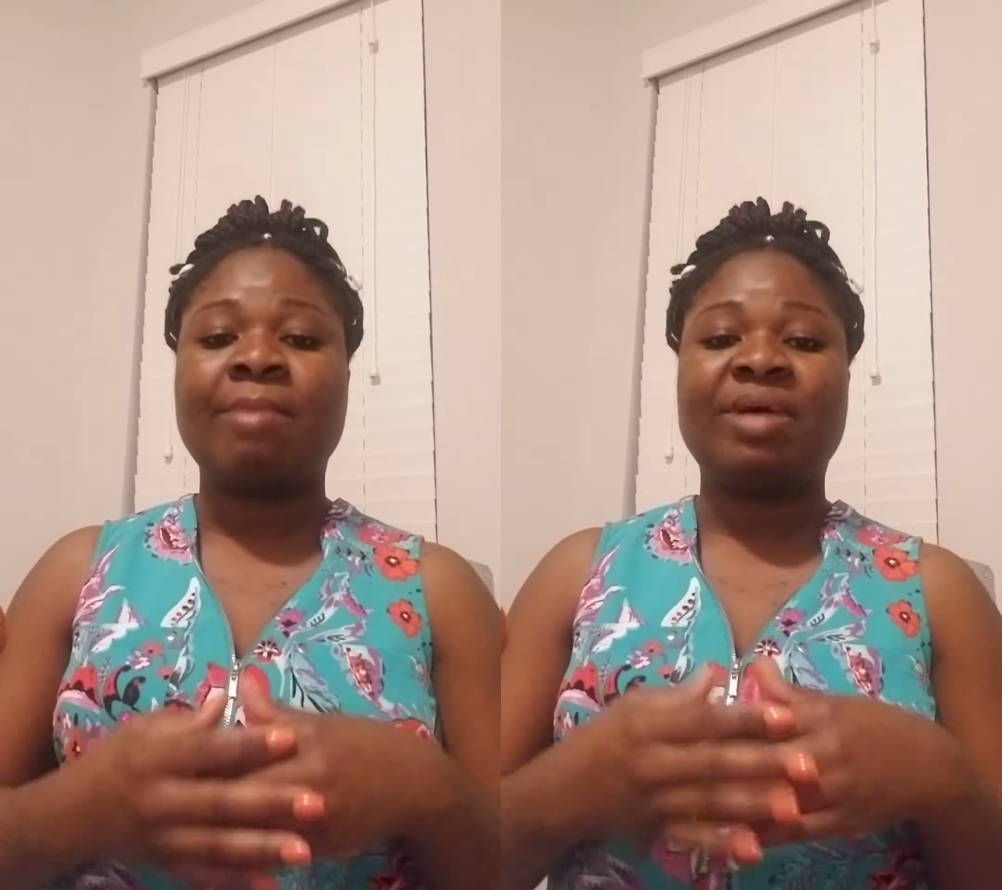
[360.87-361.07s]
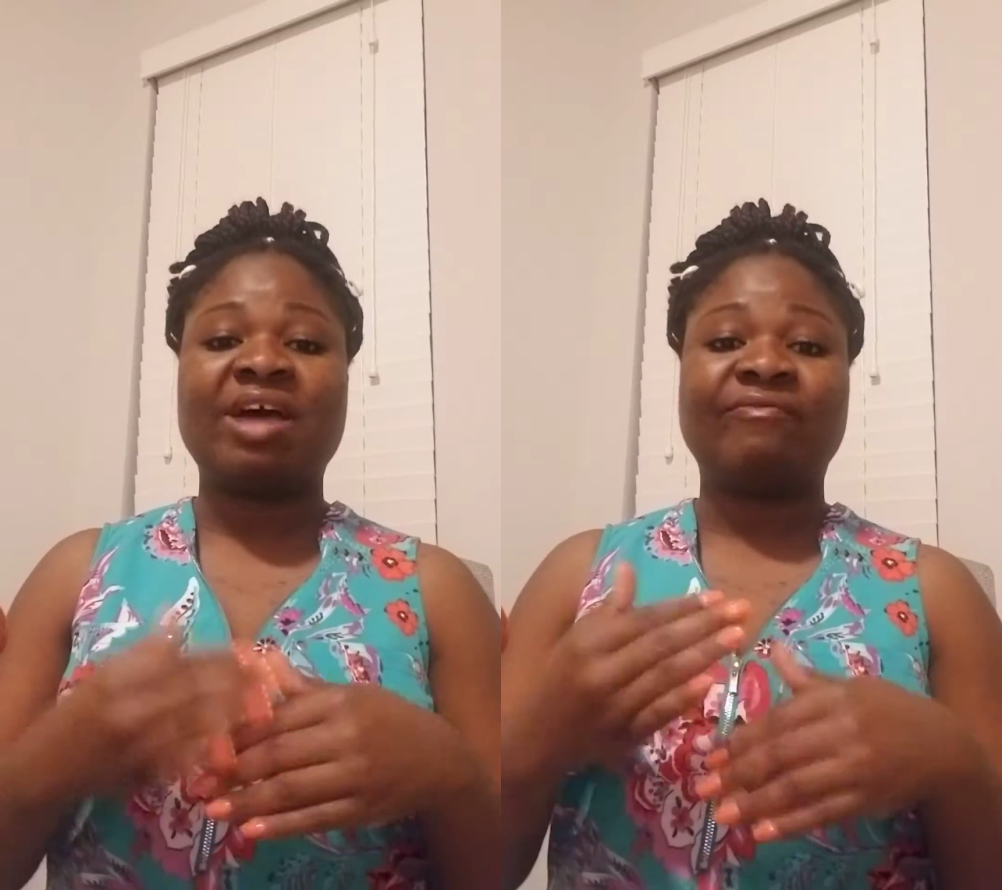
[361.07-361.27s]

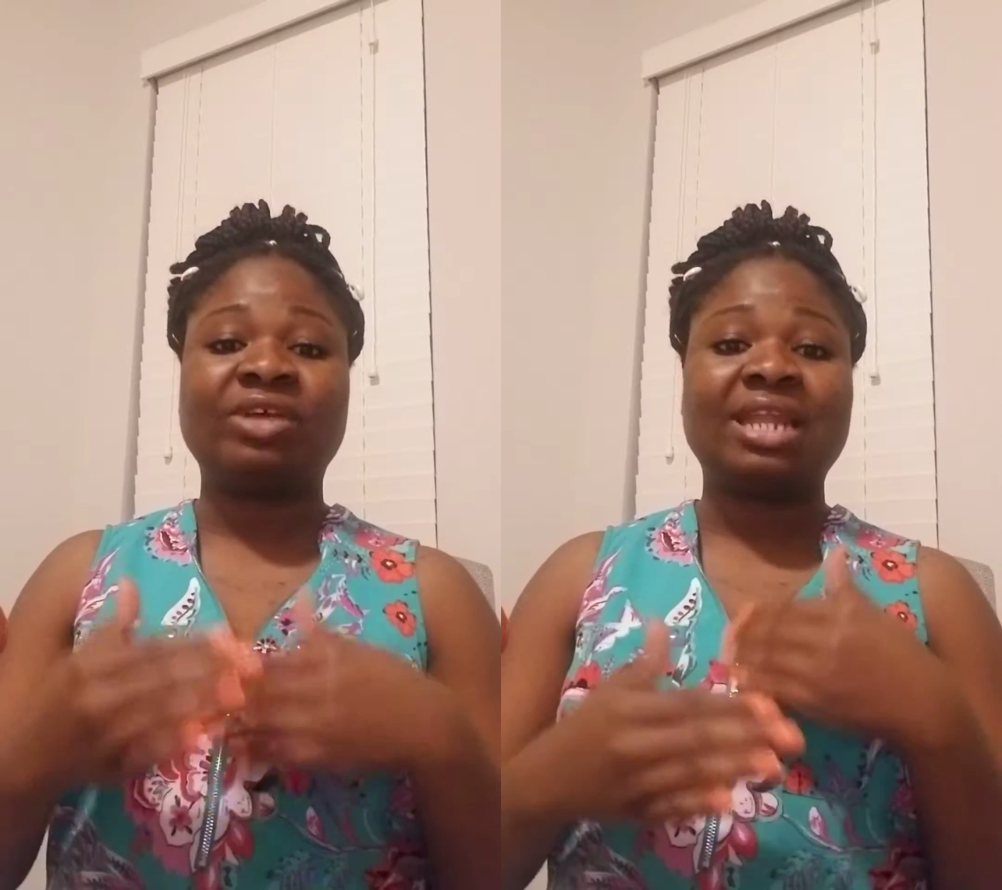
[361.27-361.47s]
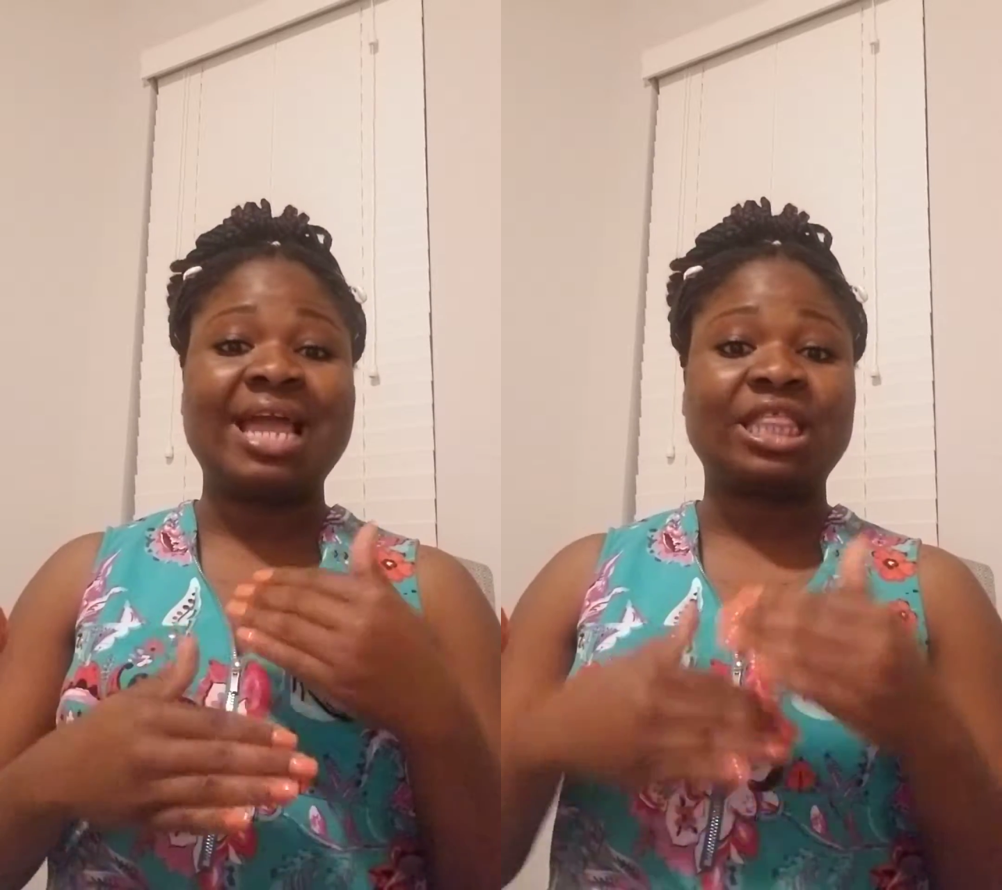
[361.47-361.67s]
but I
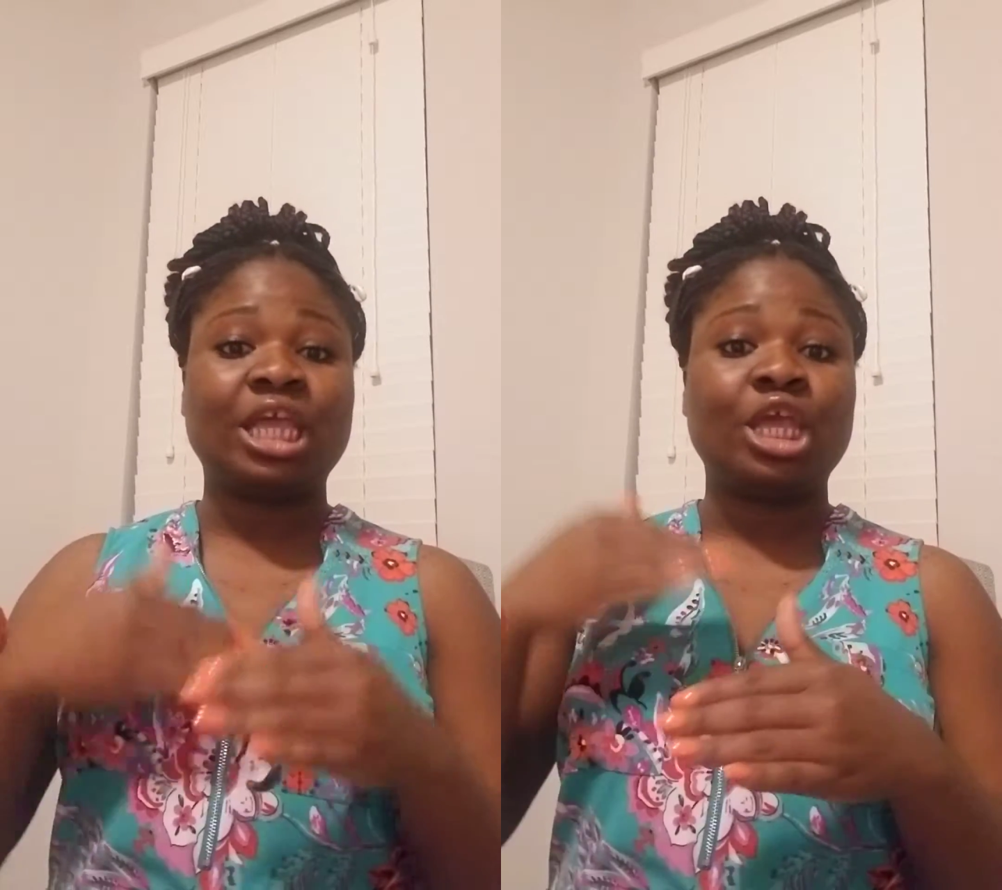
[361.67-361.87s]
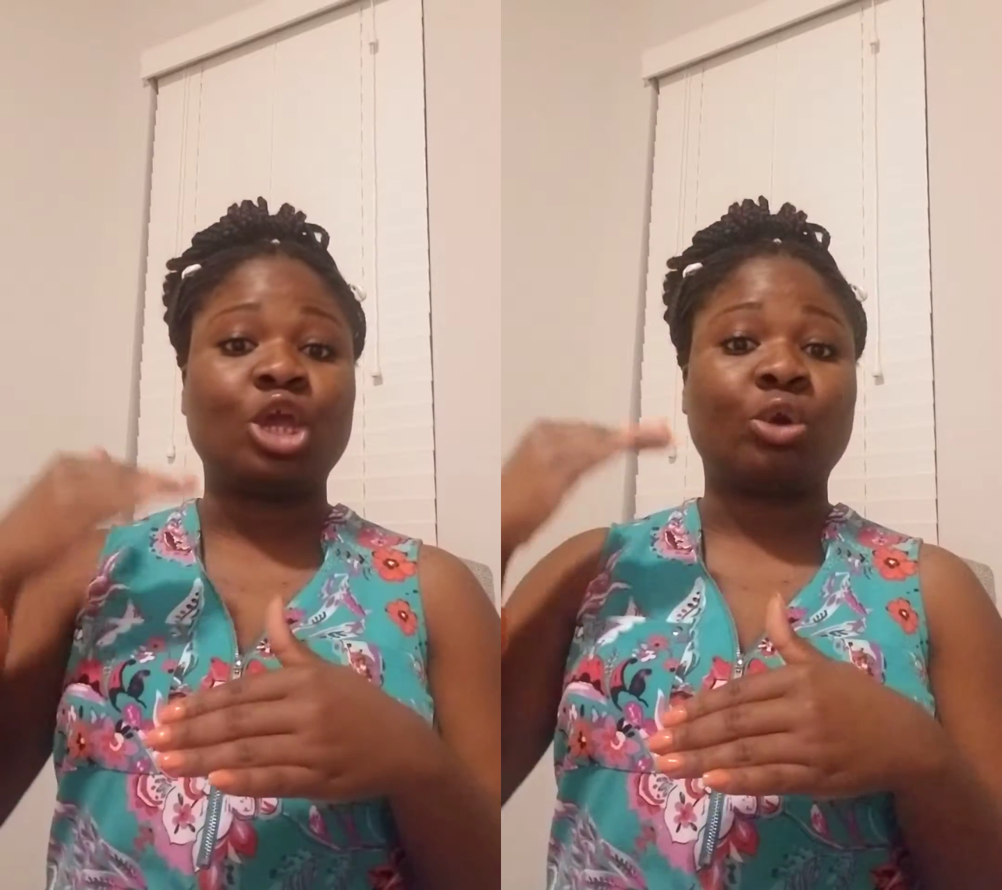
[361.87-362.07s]
feel like
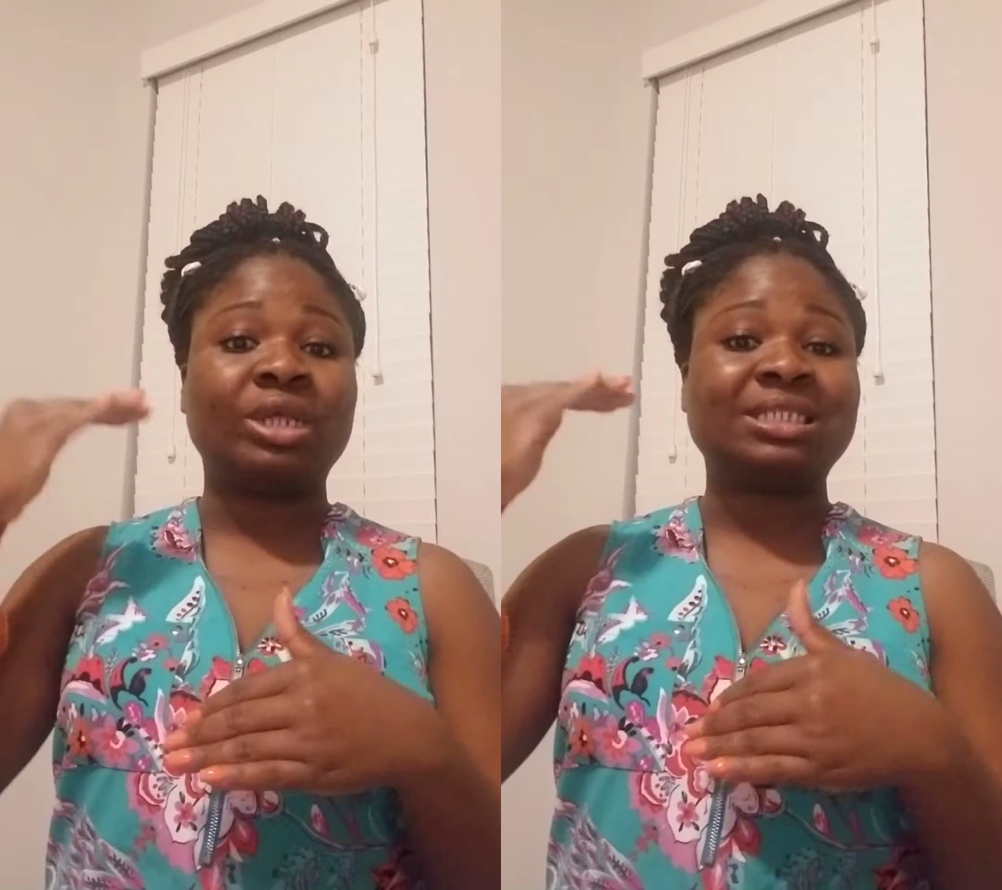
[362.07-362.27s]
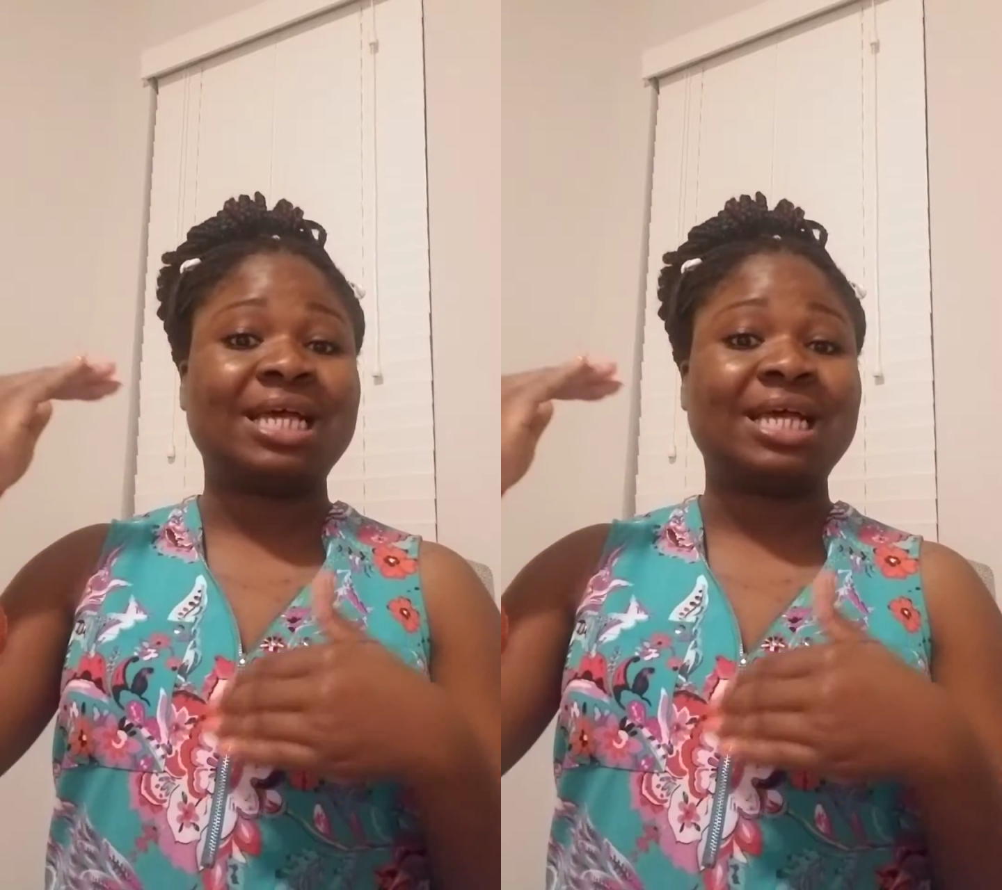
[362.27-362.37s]
the increase